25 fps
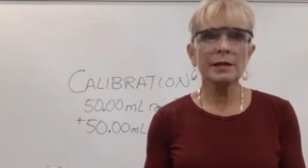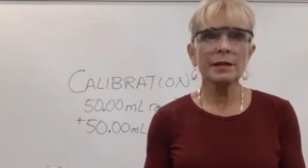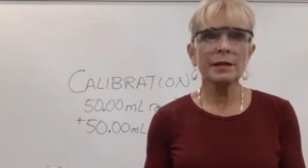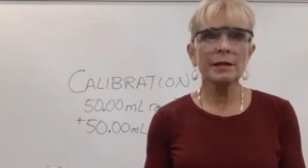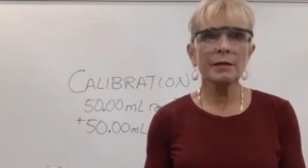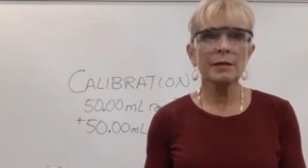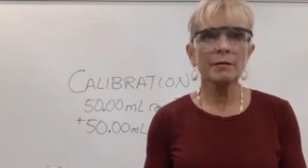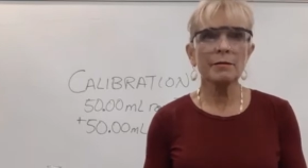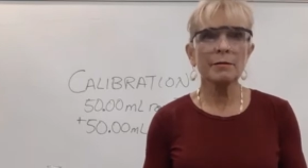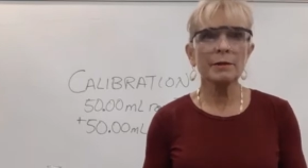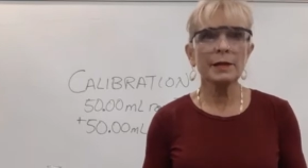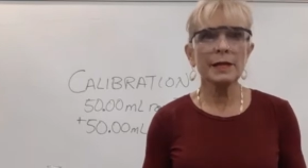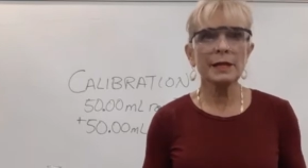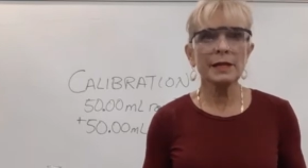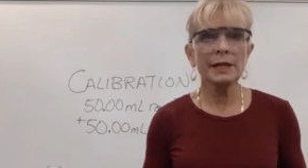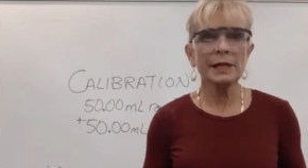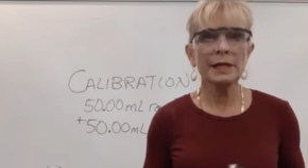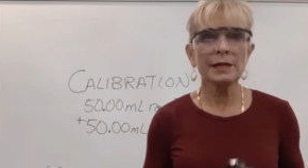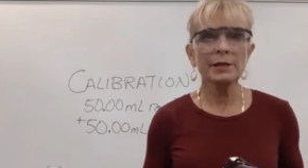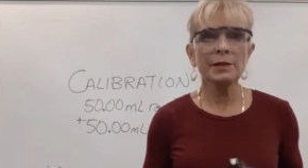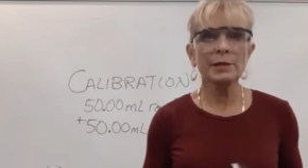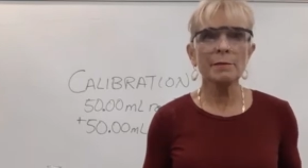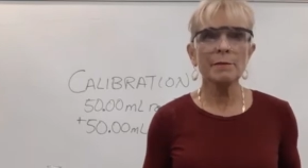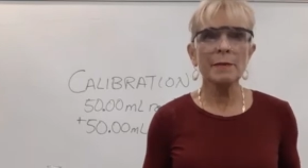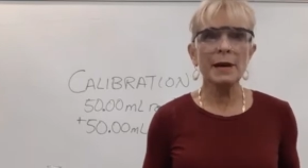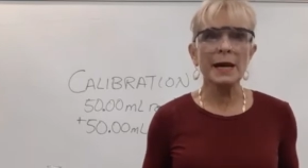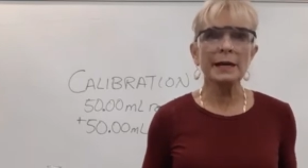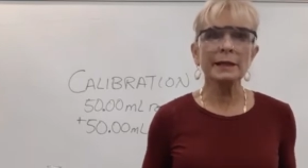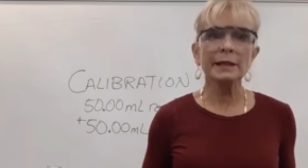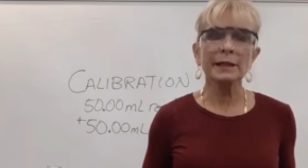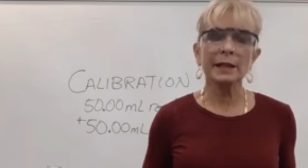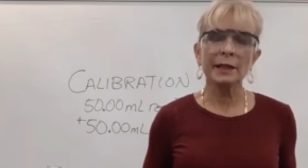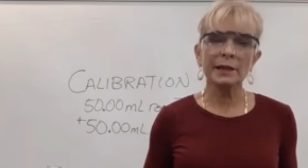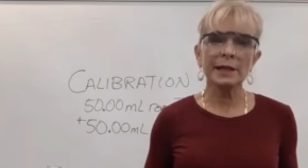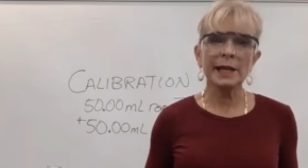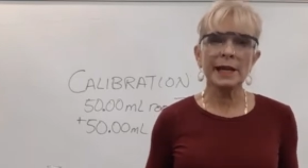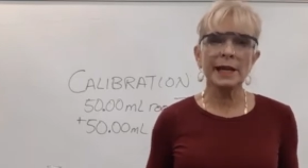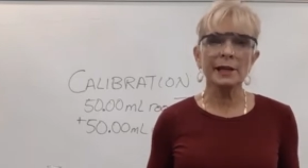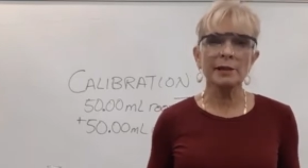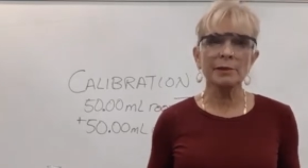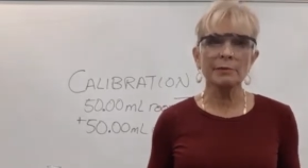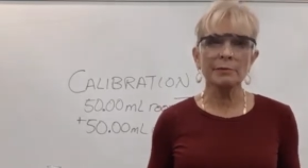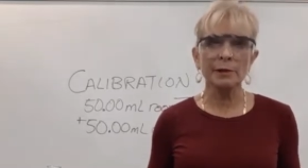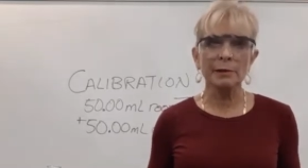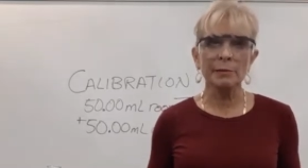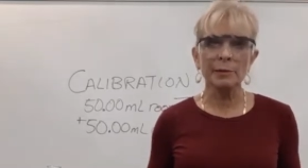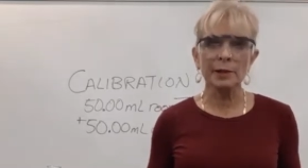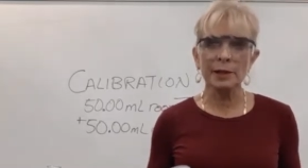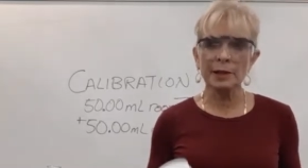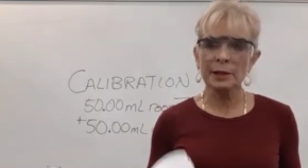we need to make our
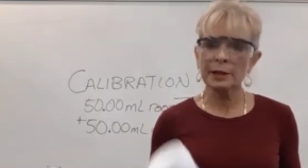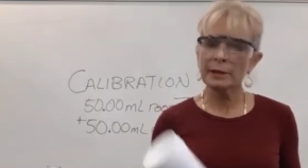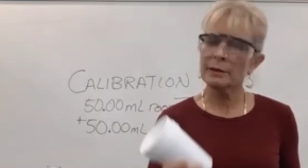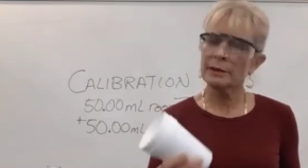calorimeter,